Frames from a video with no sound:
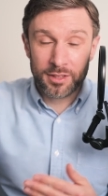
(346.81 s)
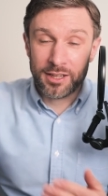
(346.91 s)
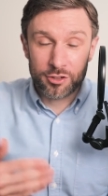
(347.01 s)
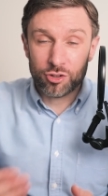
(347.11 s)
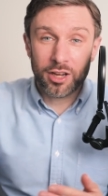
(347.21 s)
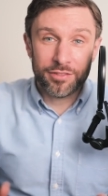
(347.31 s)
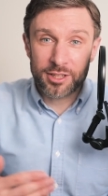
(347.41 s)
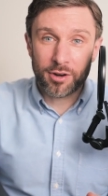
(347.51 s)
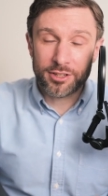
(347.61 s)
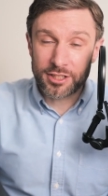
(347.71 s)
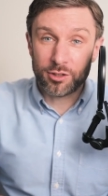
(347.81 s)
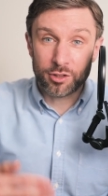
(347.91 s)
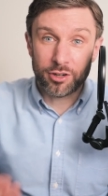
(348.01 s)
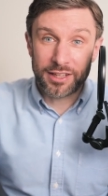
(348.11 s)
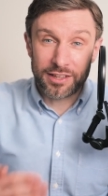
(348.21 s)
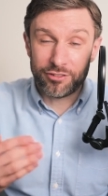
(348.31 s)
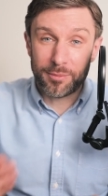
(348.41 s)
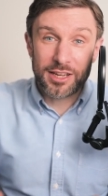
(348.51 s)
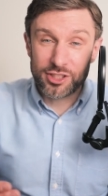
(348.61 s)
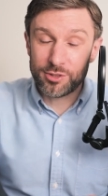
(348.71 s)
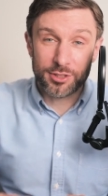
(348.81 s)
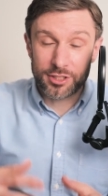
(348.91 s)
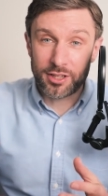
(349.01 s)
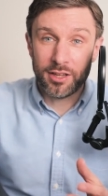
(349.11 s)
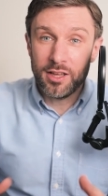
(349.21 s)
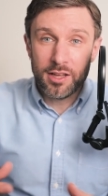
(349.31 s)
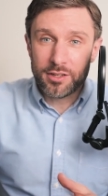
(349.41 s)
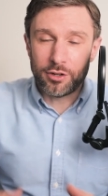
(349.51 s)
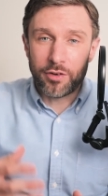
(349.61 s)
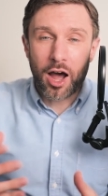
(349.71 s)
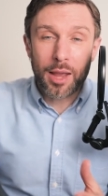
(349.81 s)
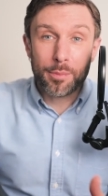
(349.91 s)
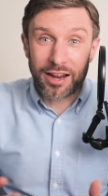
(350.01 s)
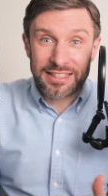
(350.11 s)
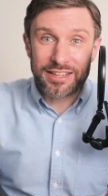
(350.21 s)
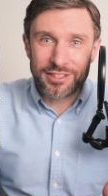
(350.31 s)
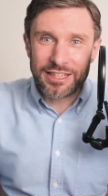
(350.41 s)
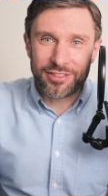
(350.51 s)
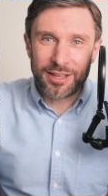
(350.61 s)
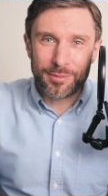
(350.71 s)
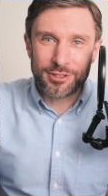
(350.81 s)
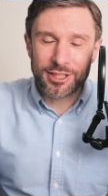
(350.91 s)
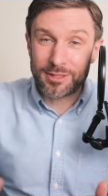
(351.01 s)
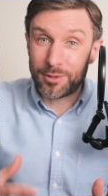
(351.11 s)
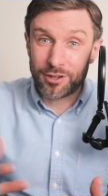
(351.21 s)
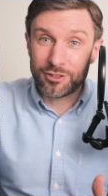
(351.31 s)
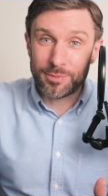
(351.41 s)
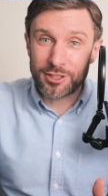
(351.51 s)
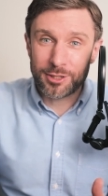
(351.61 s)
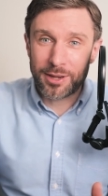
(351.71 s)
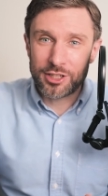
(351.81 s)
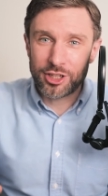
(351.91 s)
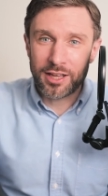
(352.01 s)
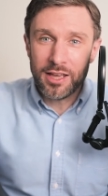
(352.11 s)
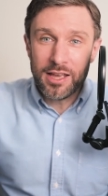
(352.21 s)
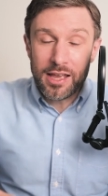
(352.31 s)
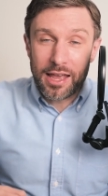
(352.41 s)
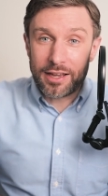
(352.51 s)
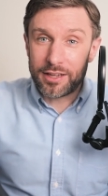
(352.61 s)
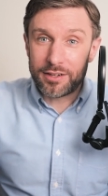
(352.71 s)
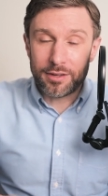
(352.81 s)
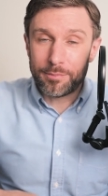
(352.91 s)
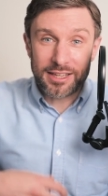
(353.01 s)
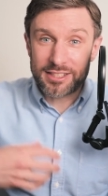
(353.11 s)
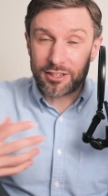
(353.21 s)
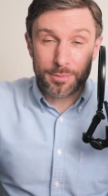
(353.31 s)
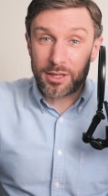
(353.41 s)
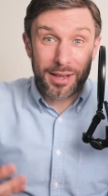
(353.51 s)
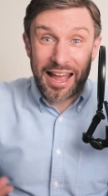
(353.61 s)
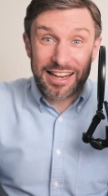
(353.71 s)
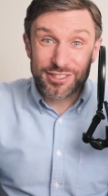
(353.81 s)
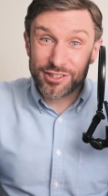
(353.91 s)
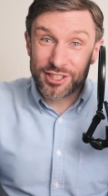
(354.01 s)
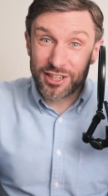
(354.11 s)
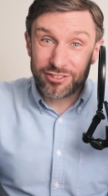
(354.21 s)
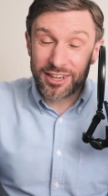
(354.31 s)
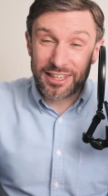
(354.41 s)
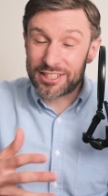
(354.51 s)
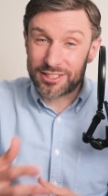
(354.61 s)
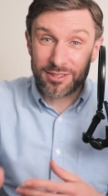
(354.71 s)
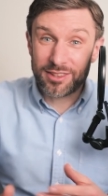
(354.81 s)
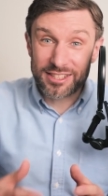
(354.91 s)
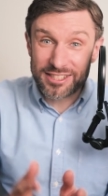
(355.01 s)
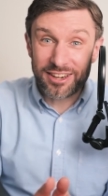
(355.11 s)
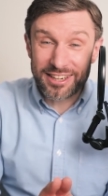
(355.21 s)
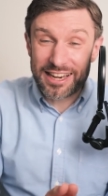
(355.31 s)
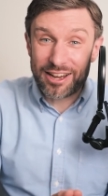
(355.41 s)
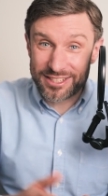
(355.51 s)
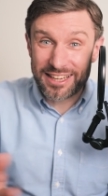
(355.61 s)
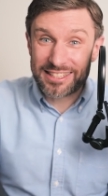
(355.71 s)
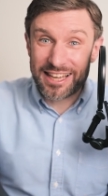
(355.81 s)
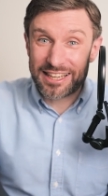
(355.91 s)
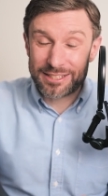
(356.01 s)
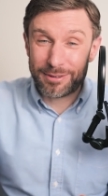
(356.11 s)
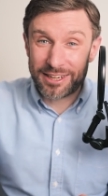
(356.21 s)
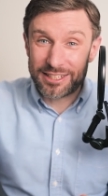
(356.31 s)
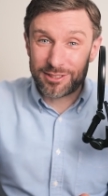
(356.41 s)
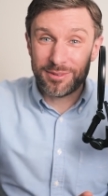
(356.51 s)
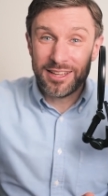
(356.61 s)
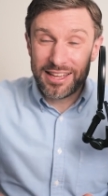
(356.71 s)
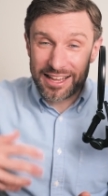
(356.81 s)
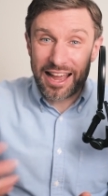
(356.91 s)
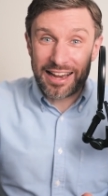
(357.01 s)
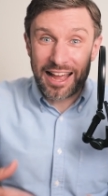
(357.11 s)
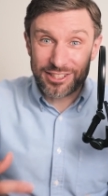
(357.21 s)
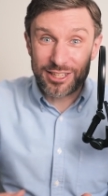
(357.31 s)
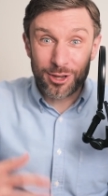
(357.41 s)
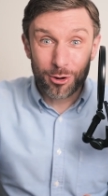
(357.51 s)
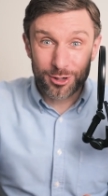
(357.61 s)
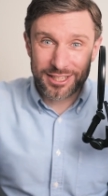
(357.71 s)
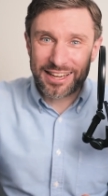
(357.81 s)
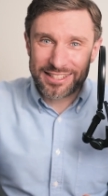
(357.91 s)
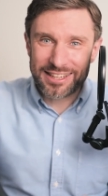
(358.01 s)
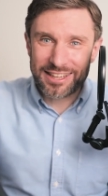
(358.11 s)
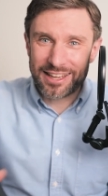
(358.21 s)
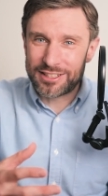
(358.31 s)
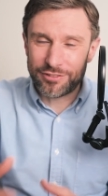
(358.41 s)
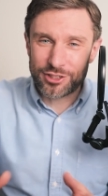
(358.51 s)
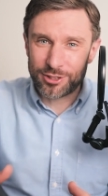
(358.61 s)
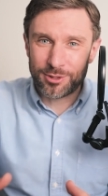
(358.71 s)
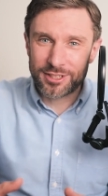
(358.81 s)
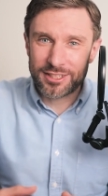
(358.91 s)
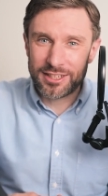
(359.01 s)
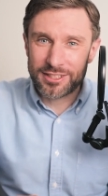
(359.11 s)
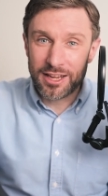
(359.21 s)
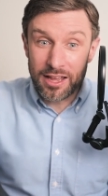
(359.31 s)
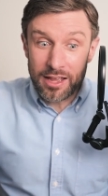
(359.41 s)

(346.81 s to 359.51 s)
It can drive this process called chronic inflammation, which is a sort of hyperactivity of the immune system that contributes to aging. It can make cells become cancerous, ironically. So something that started out as an anti-cancer mechanism can actually cause cancer in sufficient quantities.